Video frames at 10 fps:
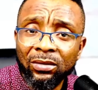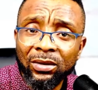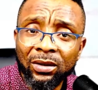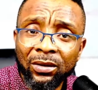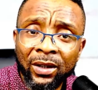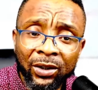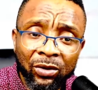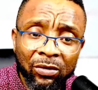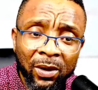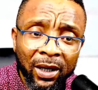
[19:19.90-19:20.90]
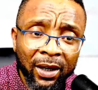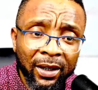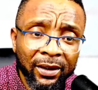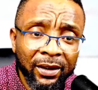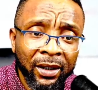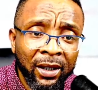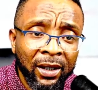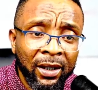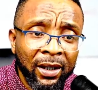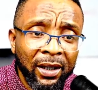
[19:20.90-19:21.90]
other Yoruba land.
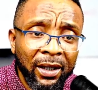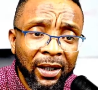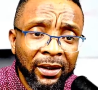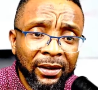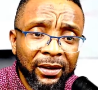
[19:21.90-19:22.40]
And